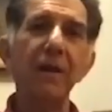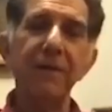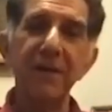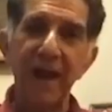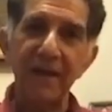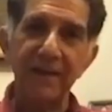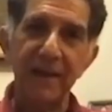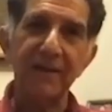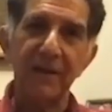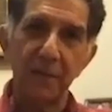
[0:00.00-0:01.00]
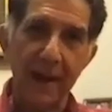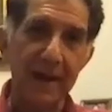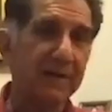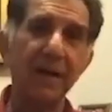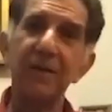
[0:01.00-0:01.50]
of his essays as well.
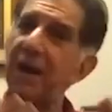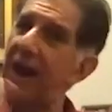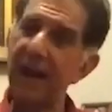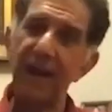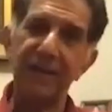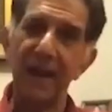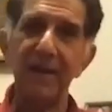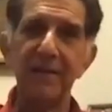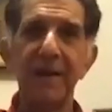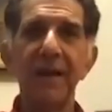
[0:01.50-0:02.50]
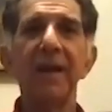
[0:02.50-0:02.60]
He's a great essayist.